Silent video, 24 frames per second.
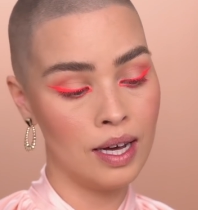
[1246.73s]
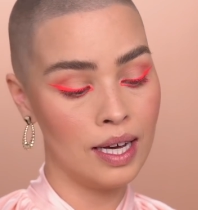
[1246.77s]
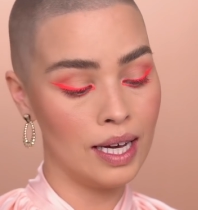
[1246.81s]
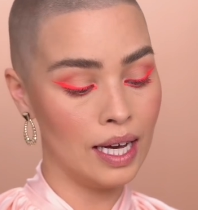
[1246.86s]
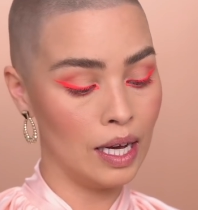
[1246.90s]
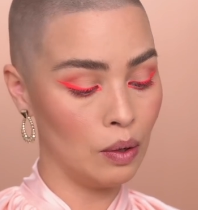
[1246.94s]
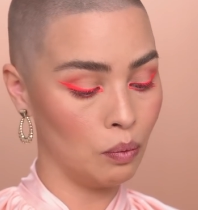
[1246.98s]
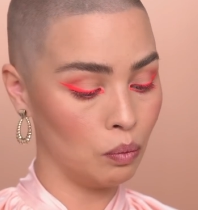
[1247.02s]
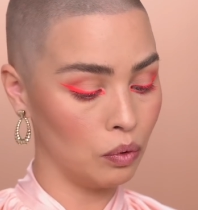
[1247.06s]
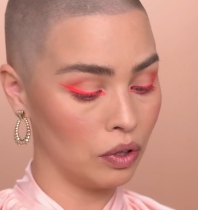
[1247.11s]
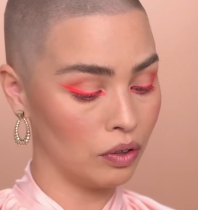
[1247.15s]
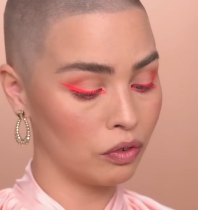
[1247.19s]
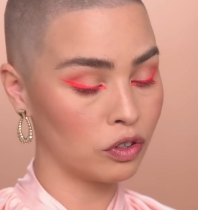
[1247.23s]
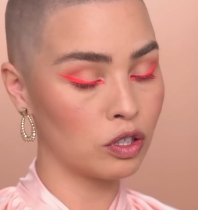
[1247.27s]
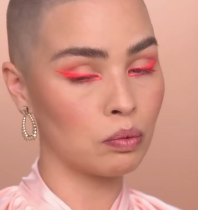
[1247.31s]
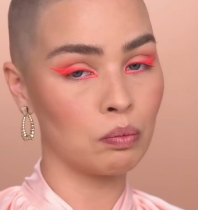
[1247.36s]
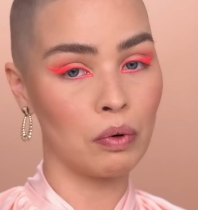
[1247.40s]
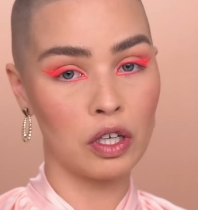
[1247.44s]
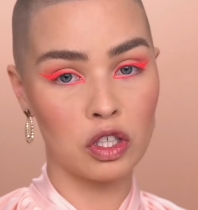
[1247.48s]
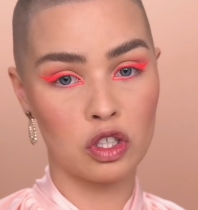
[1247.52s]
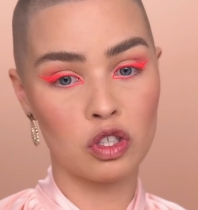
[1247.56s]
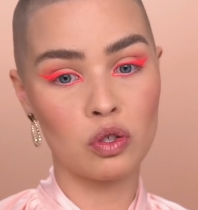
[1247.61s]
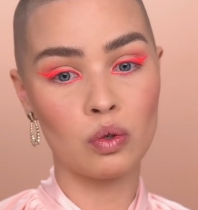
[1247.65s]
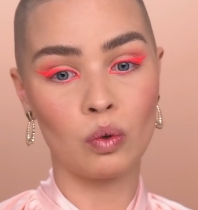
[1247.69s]
It would have
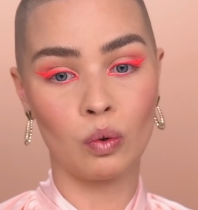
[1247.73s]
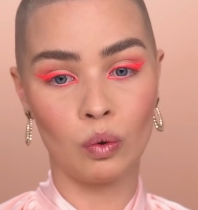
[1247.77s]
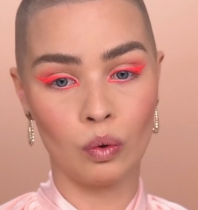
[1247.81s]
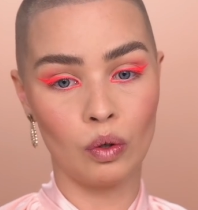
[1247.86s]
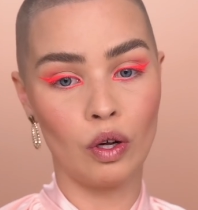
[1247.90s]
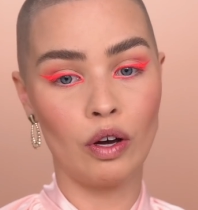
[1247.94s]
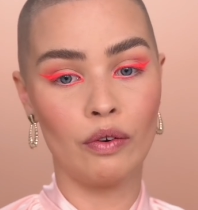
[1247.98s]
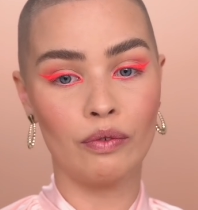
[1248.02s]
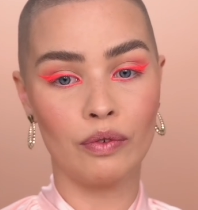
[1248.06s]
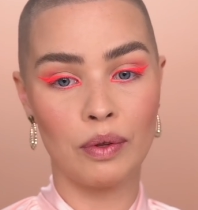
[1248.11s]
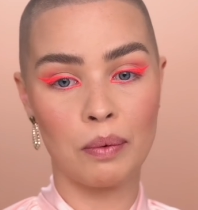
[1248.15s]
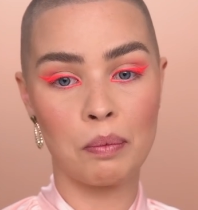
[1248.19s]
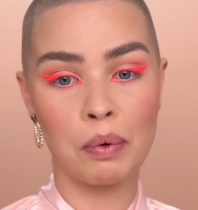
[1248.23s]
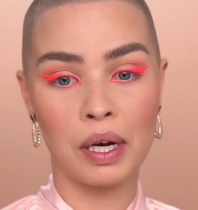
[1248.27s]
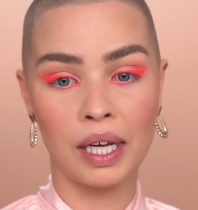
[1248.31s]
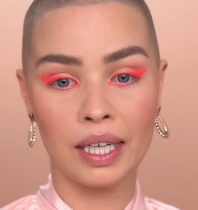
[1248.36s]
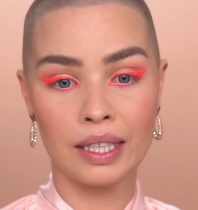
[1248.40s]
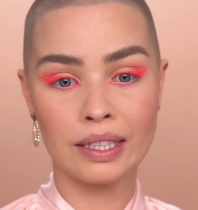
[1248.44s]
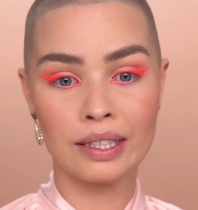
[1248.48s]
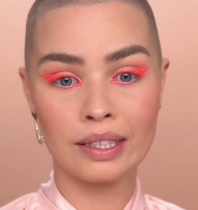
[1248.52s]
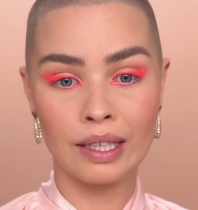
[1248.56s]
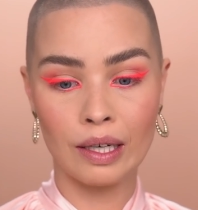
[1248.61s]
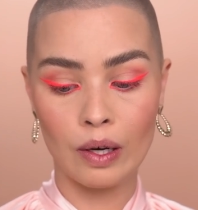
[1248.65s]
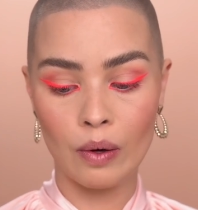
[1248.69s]
smudged all over the
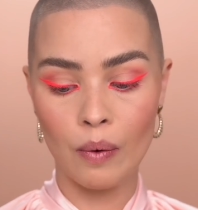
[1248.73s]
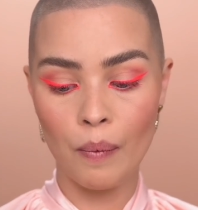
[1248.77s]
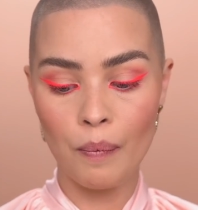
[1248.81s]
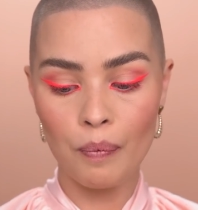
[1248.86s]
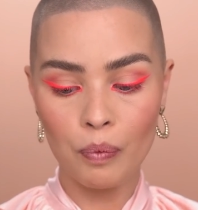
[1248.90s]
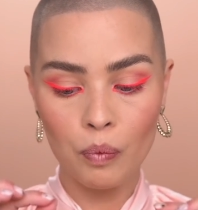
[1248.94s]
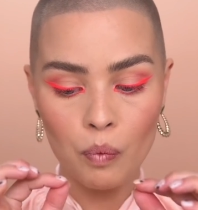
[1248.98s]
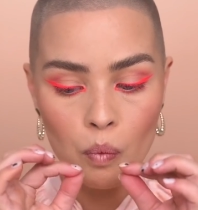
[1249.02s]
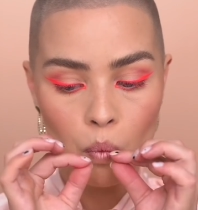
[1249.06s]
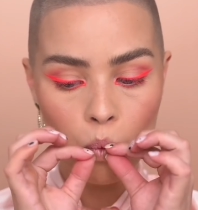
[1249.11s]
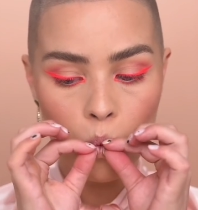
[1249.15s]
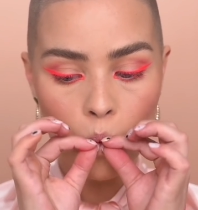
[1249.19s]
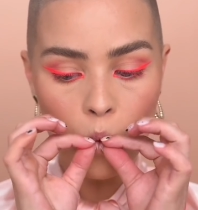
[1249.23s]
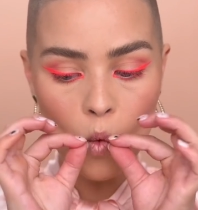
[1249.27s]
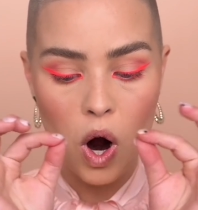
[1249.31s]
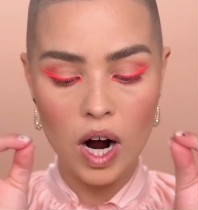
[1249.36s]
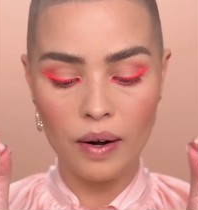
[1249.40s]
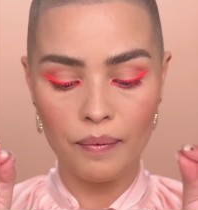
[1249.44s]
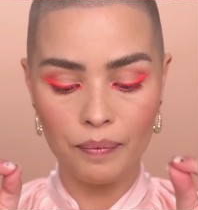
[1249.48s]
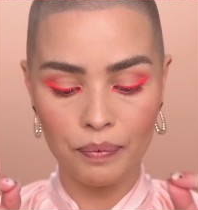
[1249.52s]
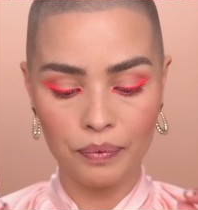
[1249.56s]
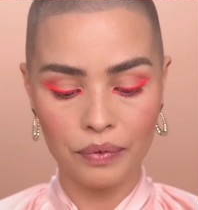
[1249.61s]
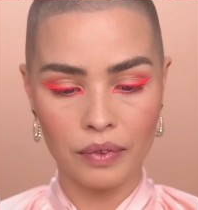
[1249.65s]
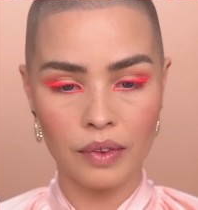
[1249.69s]
place. So
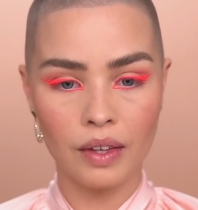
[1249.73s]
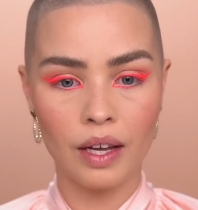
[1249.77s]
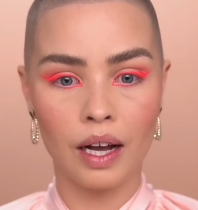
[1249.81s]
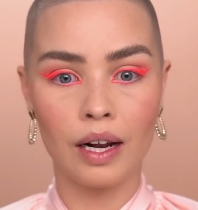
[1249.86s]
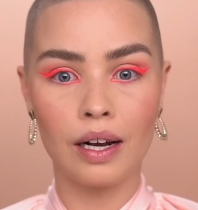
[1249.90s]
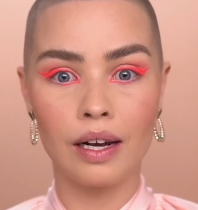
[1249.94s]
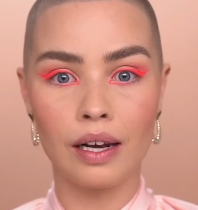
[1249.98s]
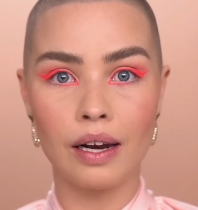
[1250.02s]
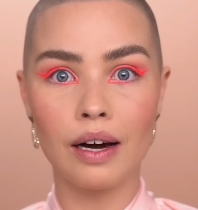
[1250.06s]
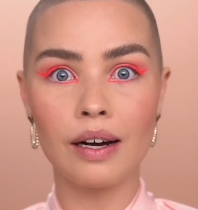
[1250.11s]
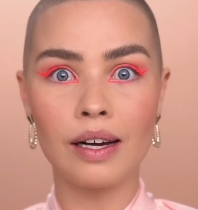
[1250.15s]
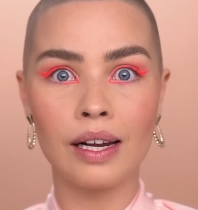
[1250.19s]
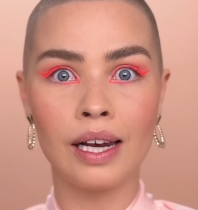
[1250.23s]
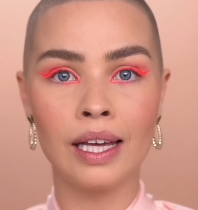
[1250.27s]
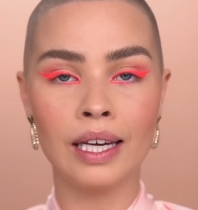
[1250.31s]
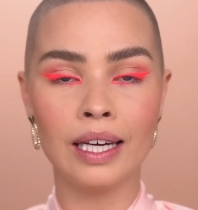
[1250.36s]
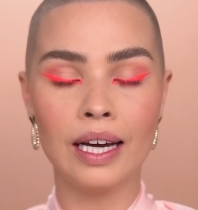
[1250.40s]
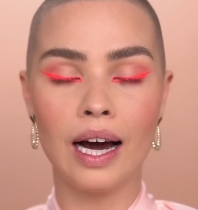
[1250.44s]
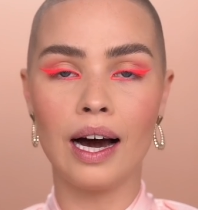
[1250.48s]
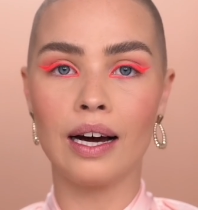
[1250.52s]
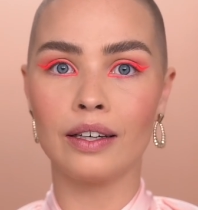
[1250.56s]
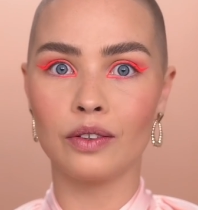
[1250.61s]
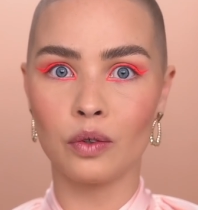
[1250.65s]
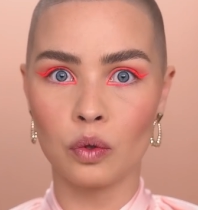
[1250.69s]
luckily,
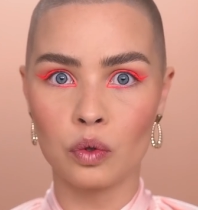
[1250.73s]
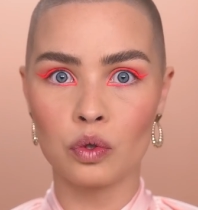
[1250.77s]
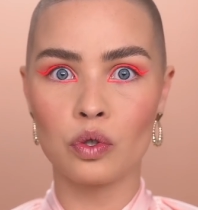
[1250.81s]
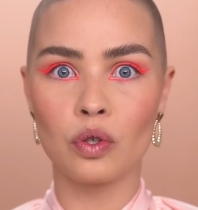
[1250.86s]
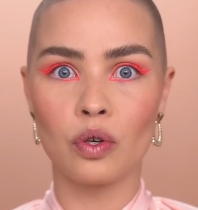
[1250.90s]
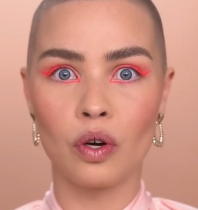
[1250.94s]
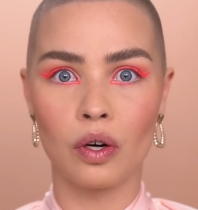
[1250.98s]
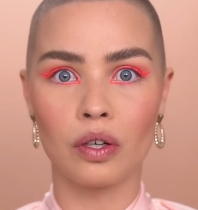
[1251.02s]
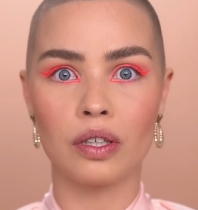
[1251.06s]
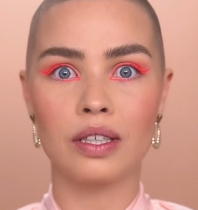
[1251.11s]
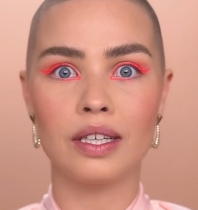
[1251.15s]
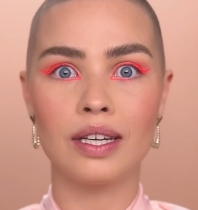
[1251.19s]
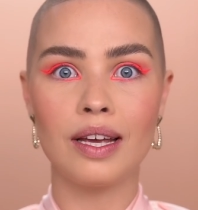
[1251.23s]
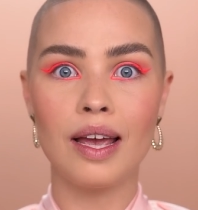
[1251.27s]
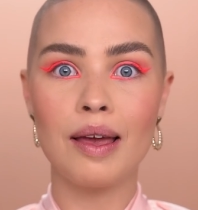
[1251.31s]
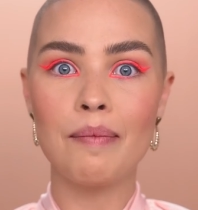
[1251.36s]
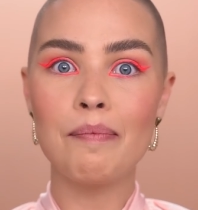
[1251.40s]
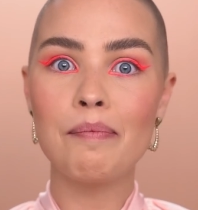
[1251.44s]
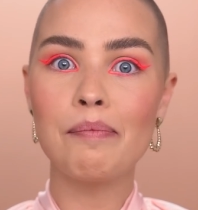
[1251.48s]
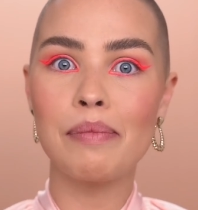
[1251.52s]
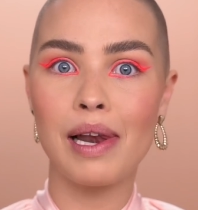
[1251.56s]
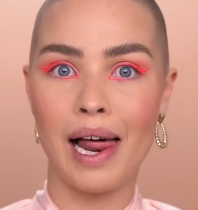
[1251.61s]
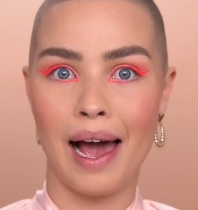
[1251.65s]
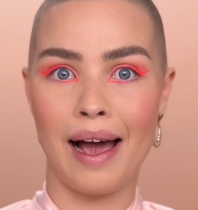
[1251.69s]
I also got it
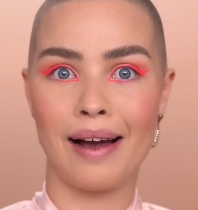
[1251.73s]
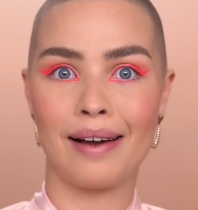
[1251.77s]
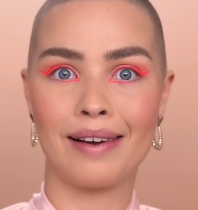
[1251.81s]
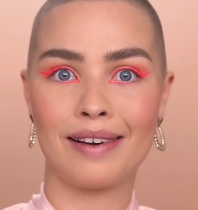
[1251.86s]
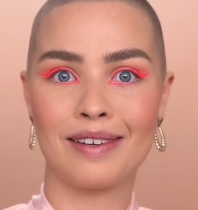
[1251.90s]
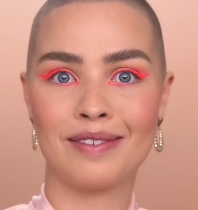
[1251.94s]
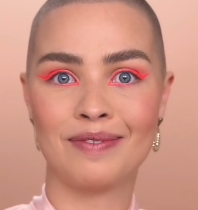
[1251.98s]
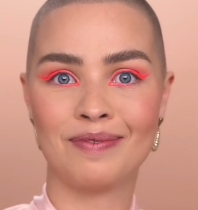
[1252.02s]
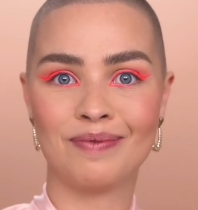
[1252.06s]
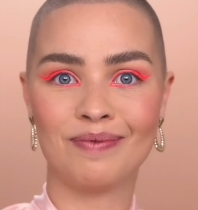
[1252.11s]
in black.